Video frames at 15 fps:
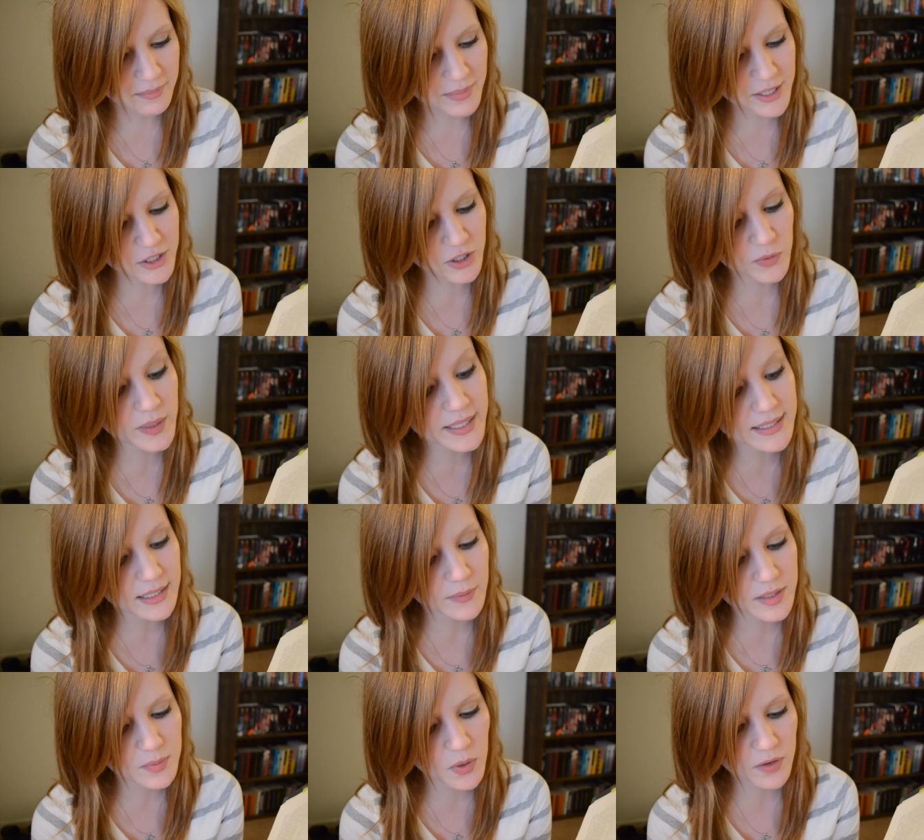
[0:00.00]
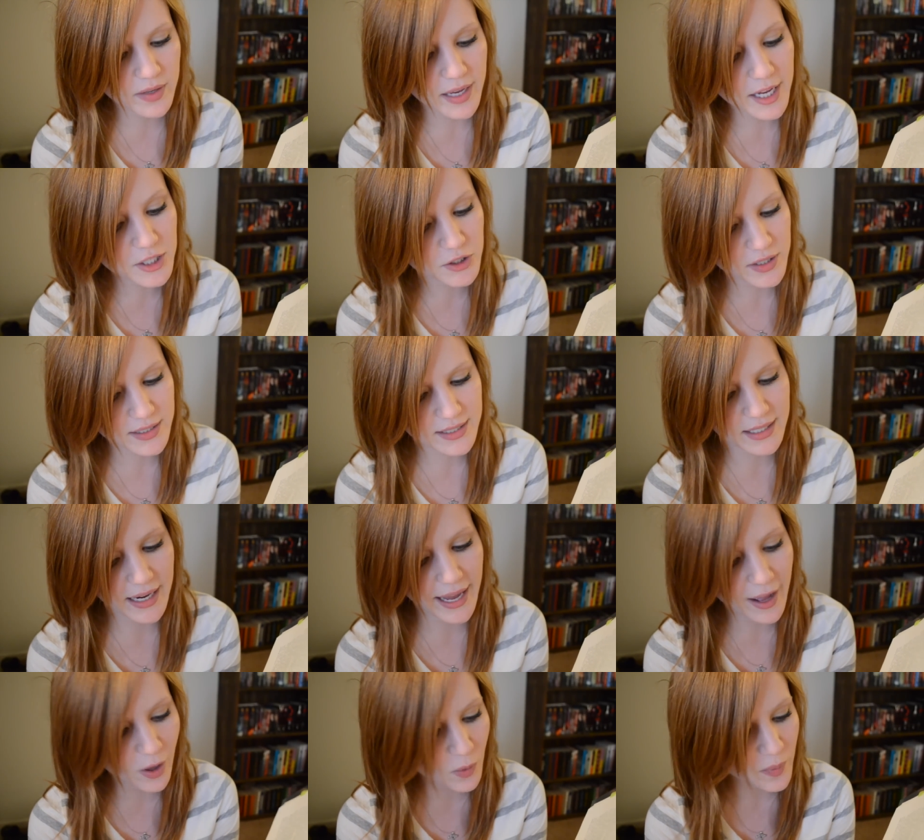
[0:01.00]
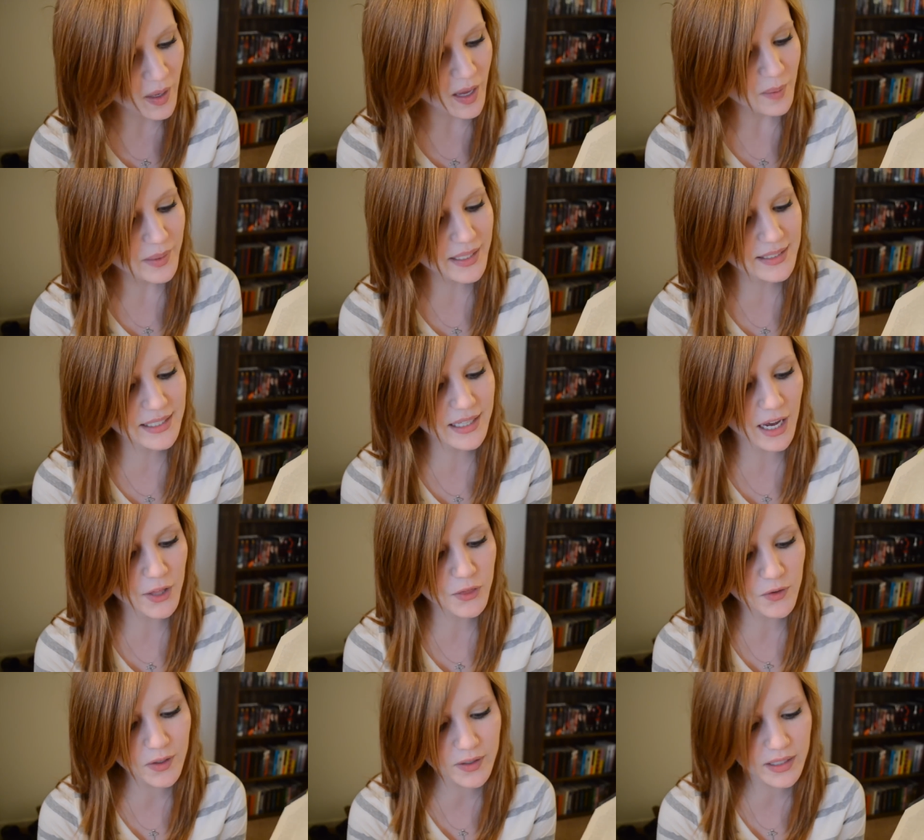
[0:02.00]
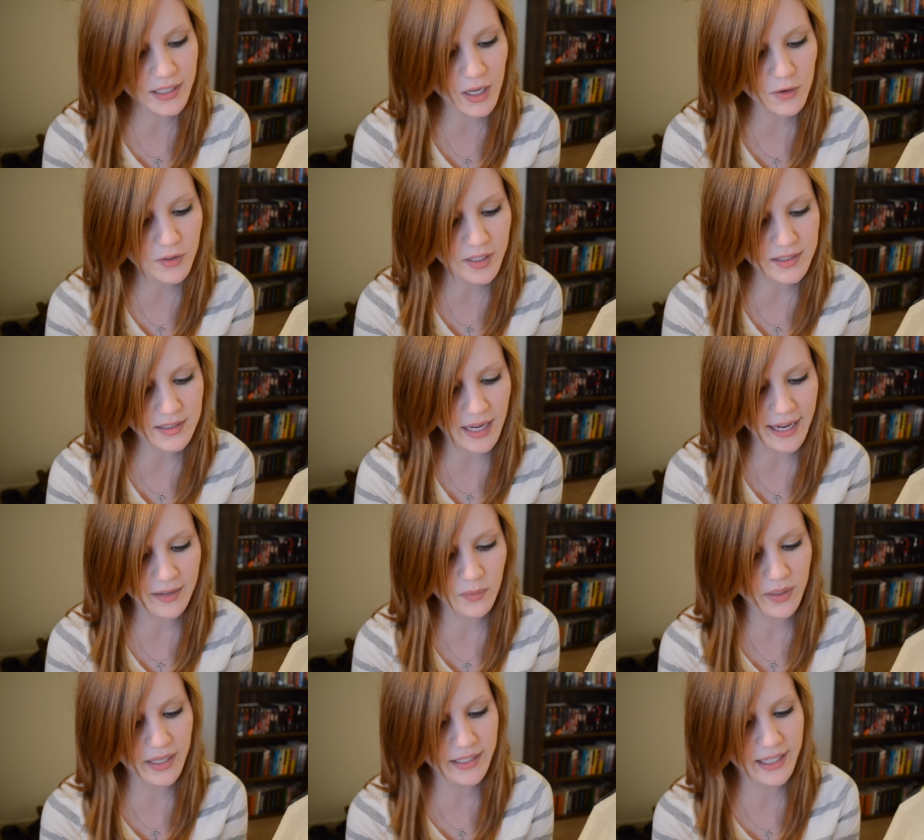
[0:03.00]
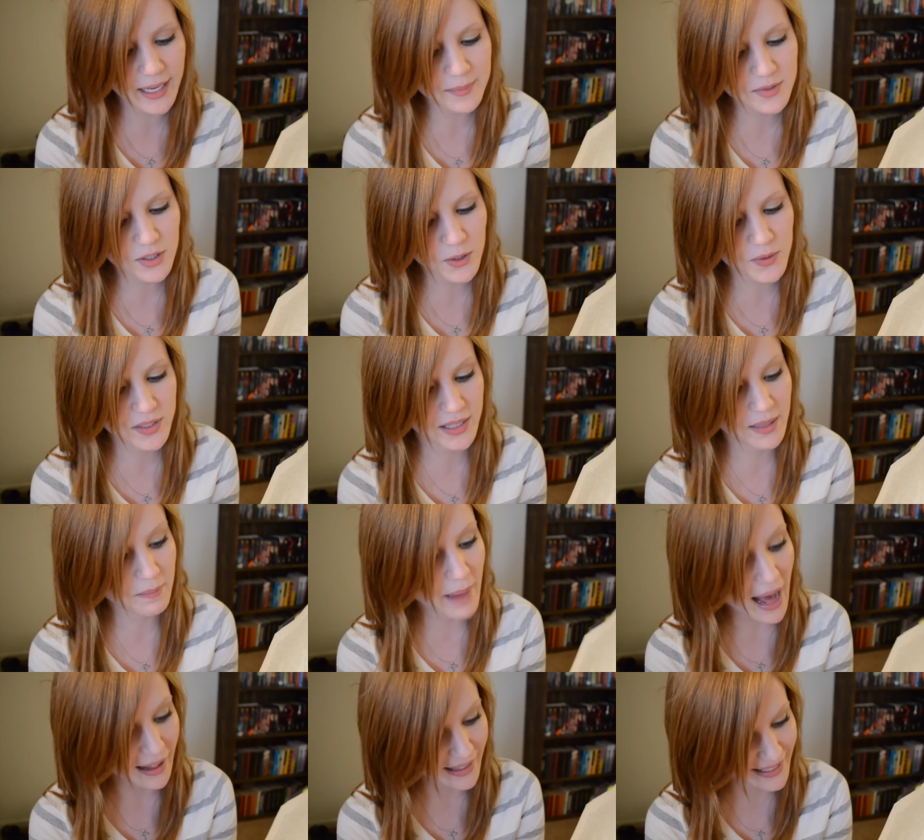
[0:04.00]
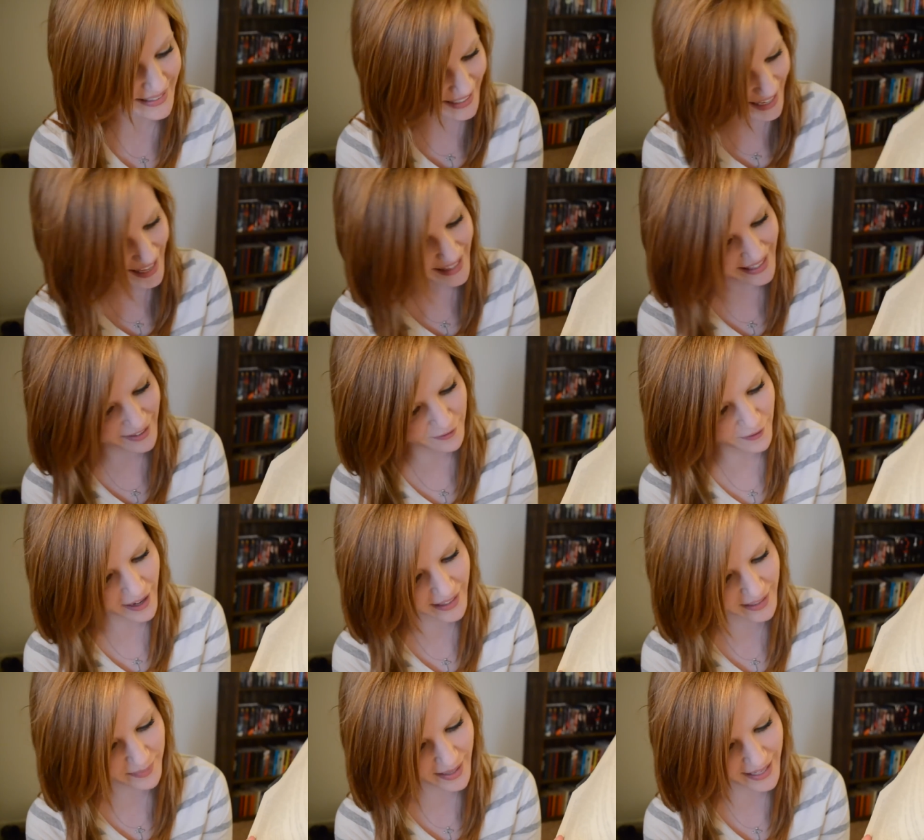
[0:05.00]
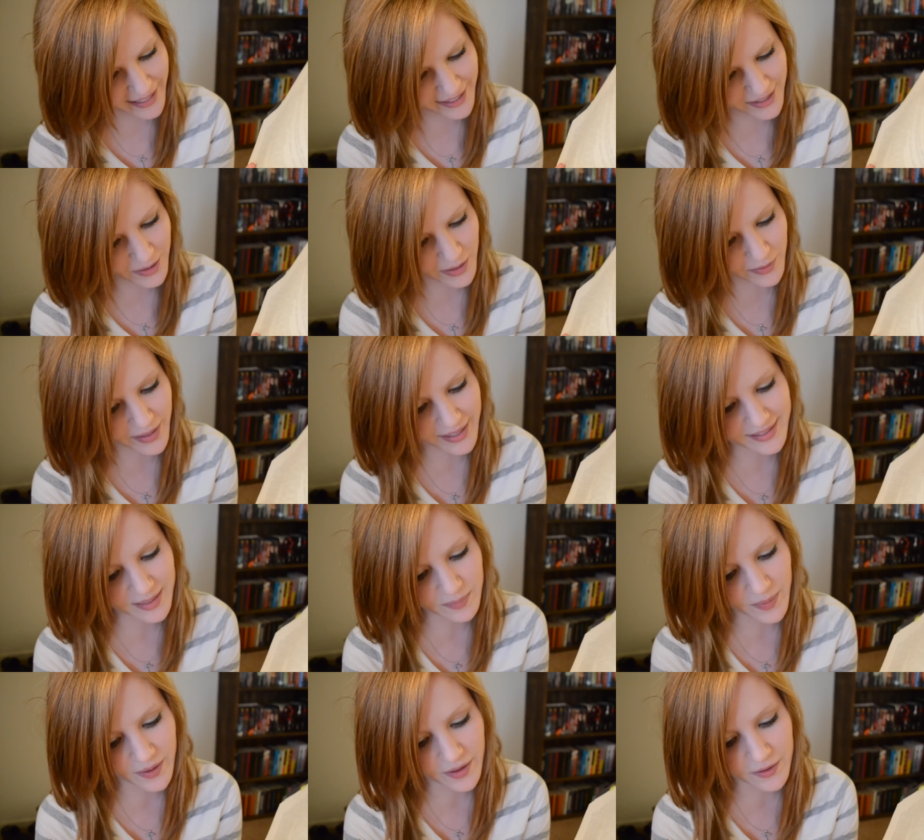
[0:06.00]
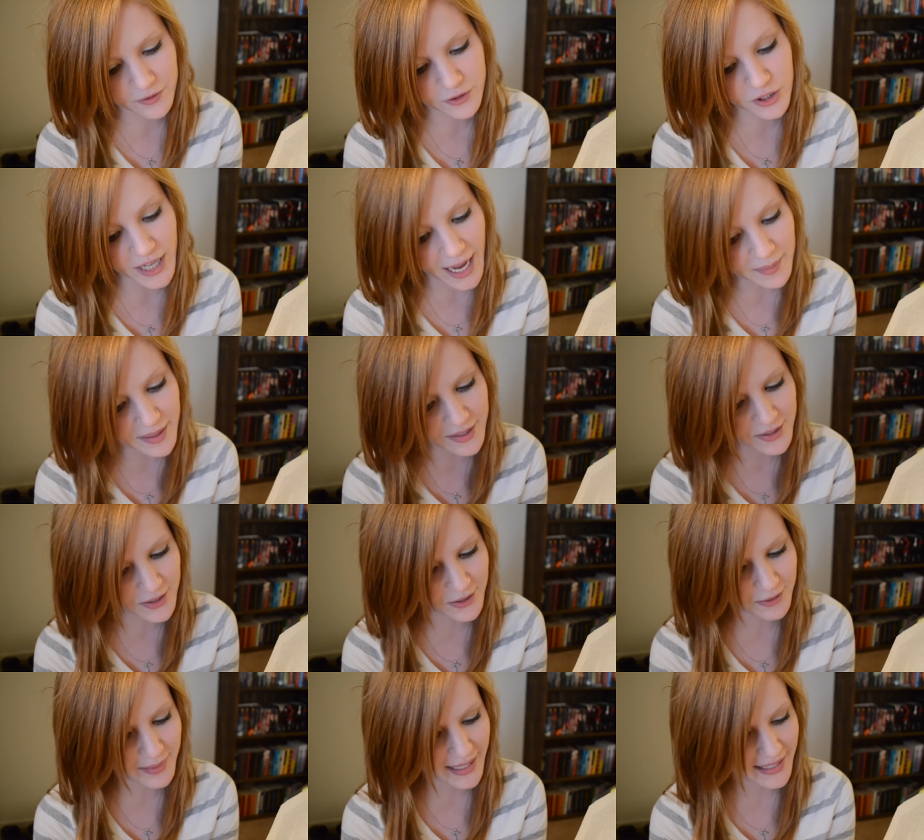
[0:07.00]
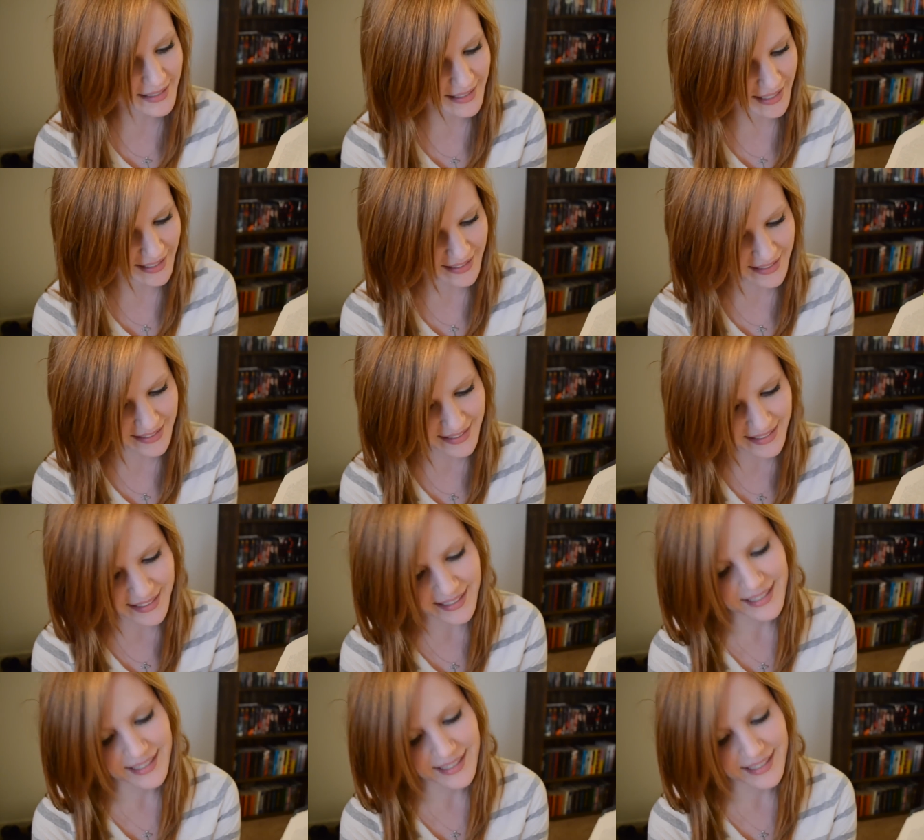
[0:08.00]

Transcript: Mr. Weasley was more of a hindrance than a help because he got thoroughly overexcited when it came to using the mallet. They finally managed to erect a pair of shabby two-man tents.